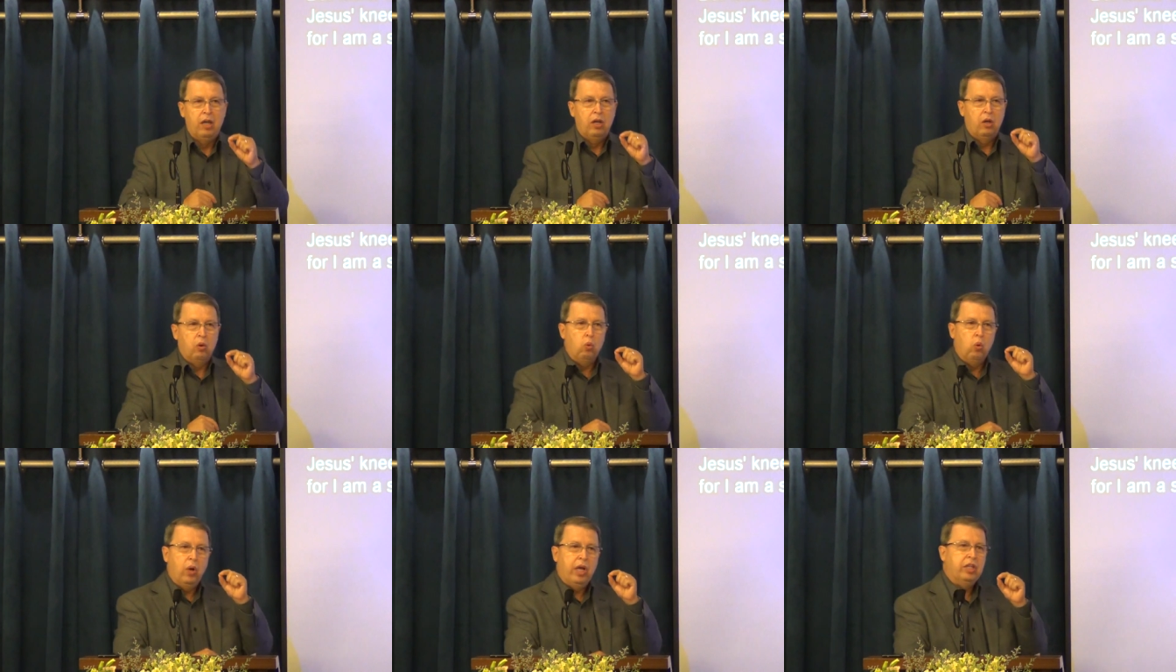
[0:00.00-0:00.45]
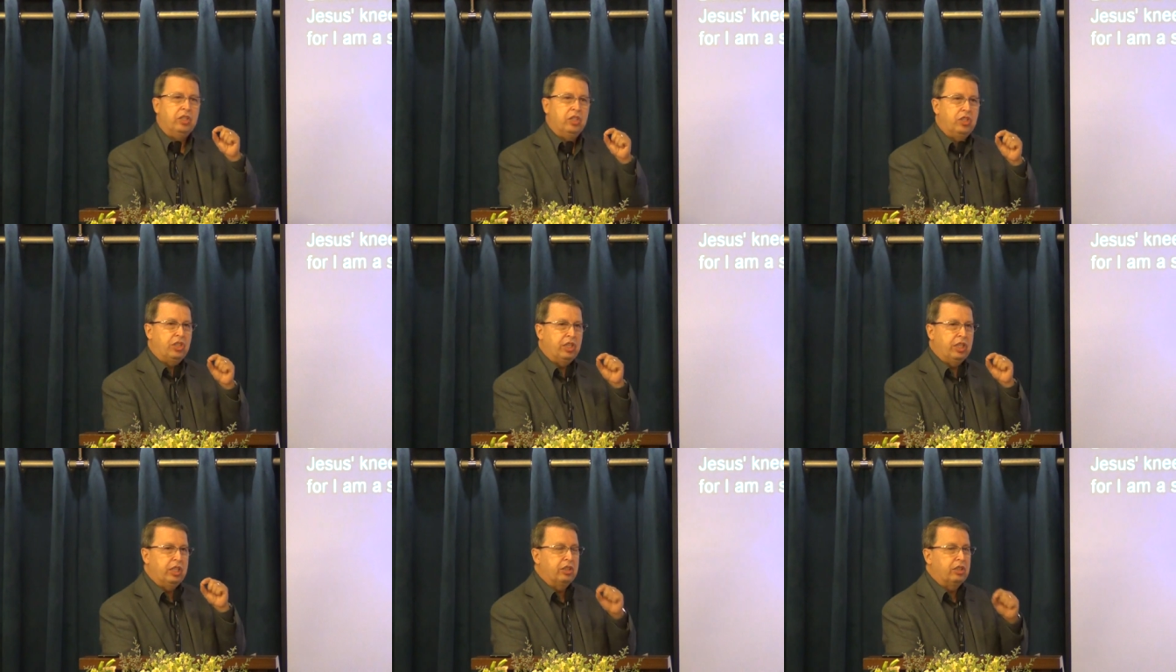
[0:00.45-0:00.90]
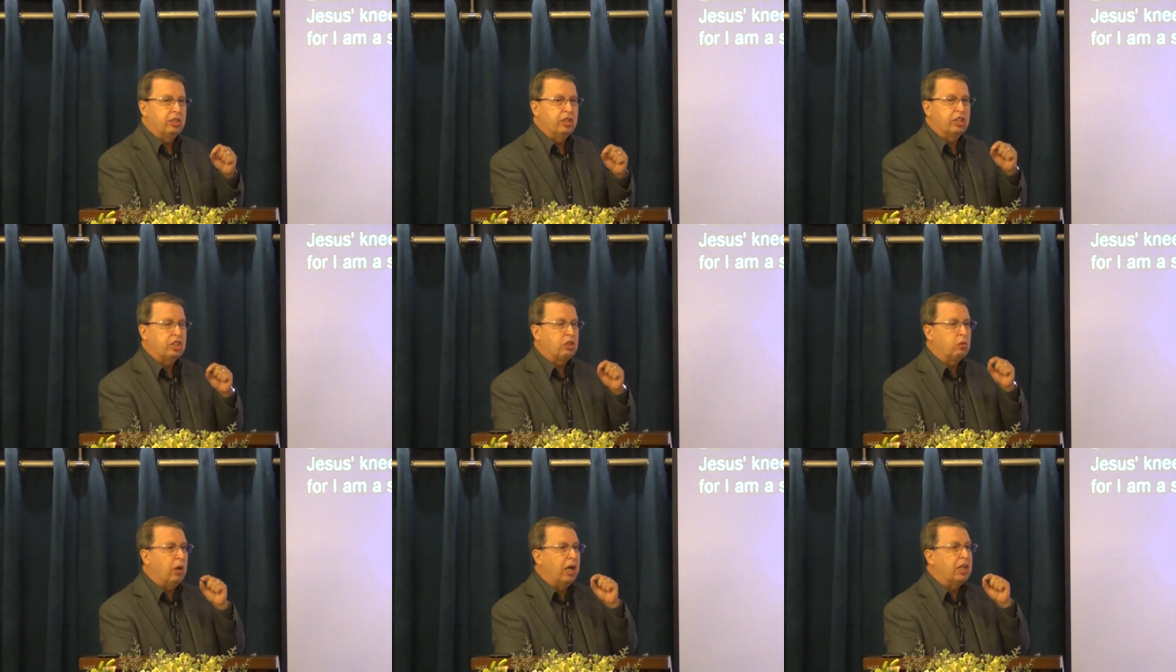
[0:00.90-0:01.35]
when
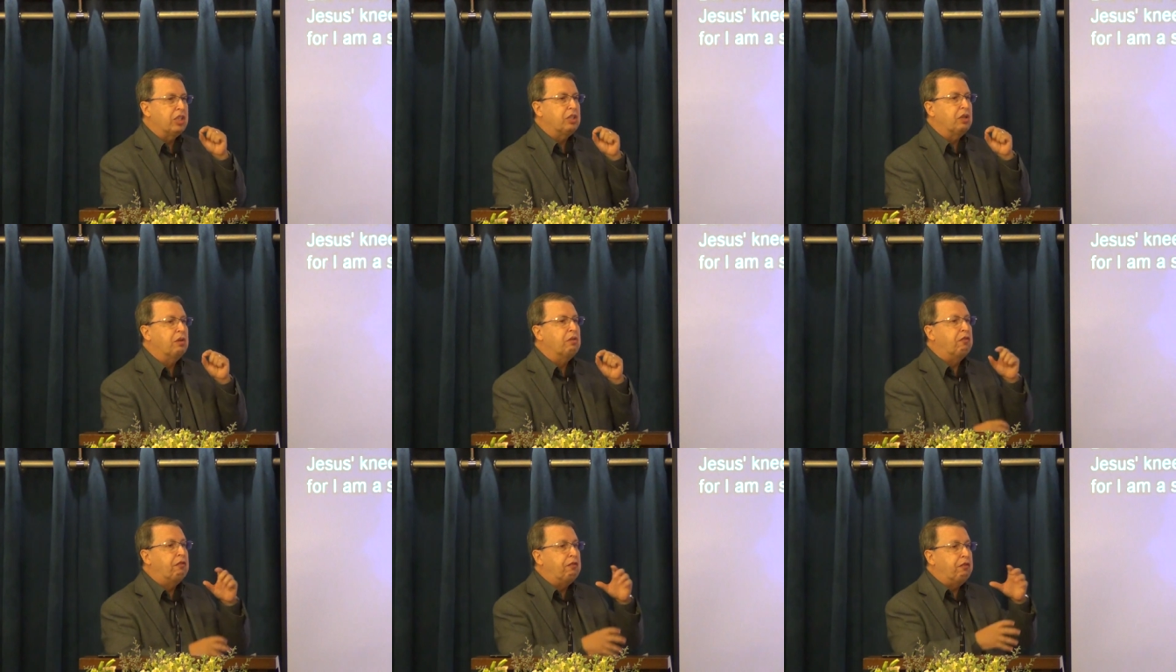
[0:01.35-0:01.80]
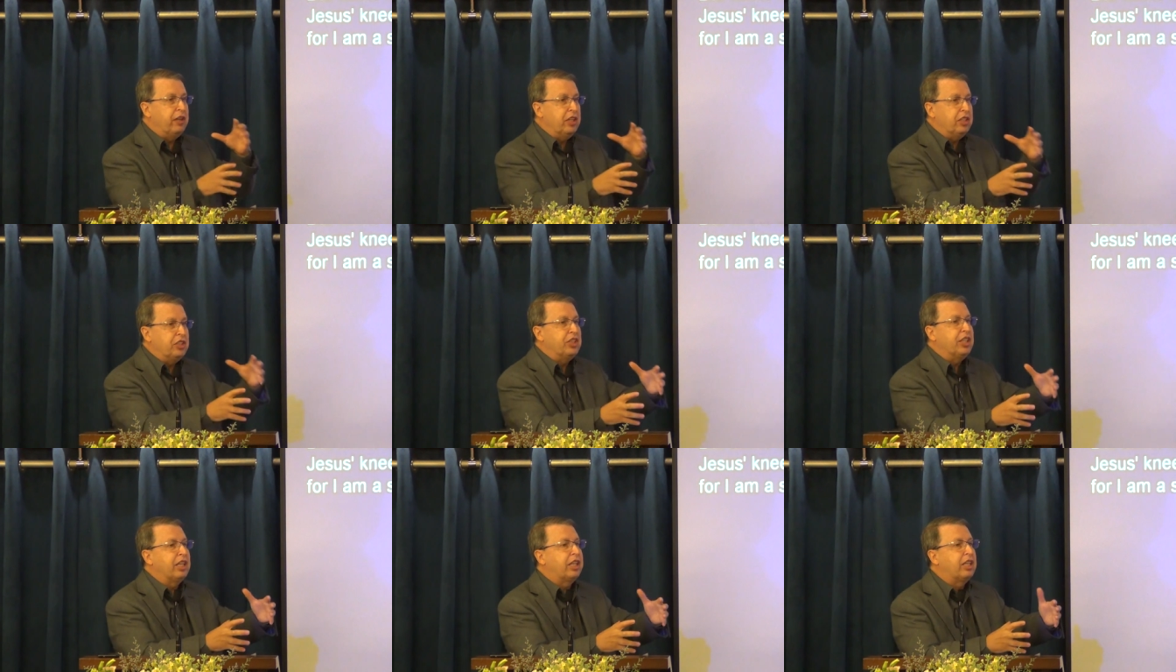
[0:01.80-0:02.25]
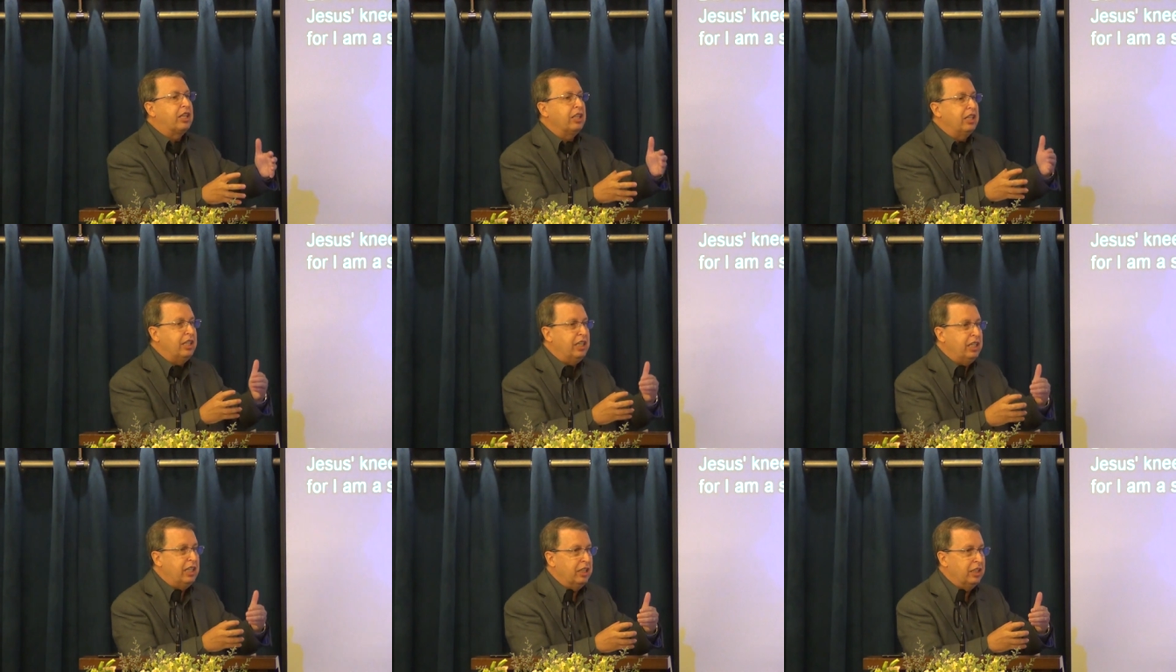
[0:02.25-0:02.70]
Jesus was
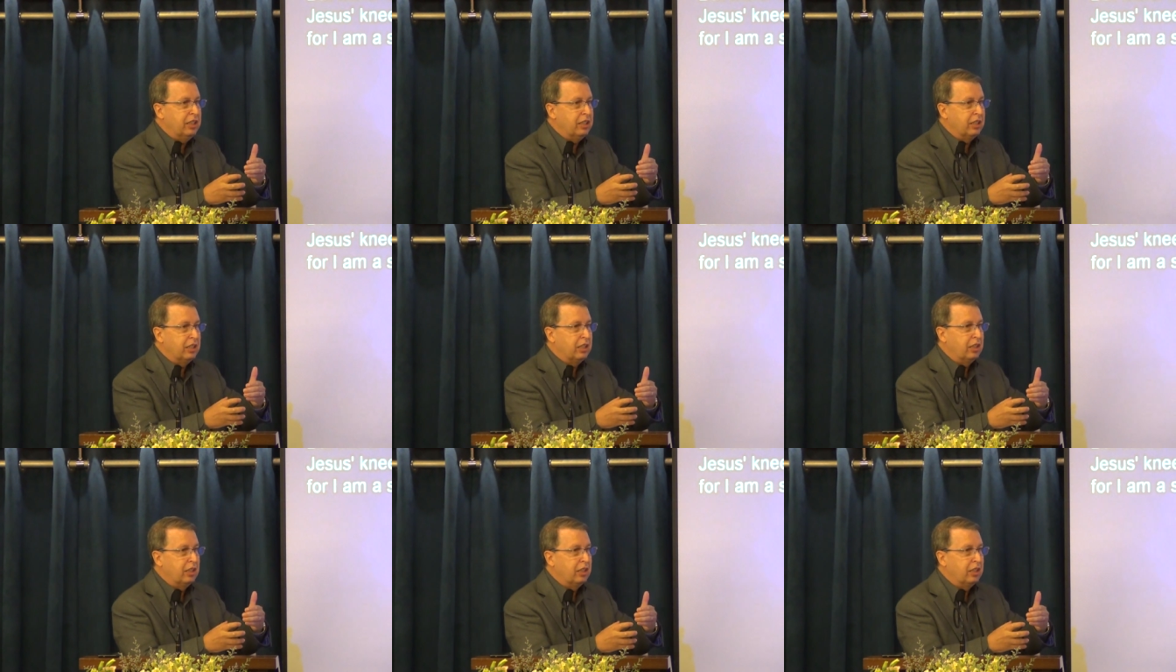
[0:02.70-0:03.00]
physically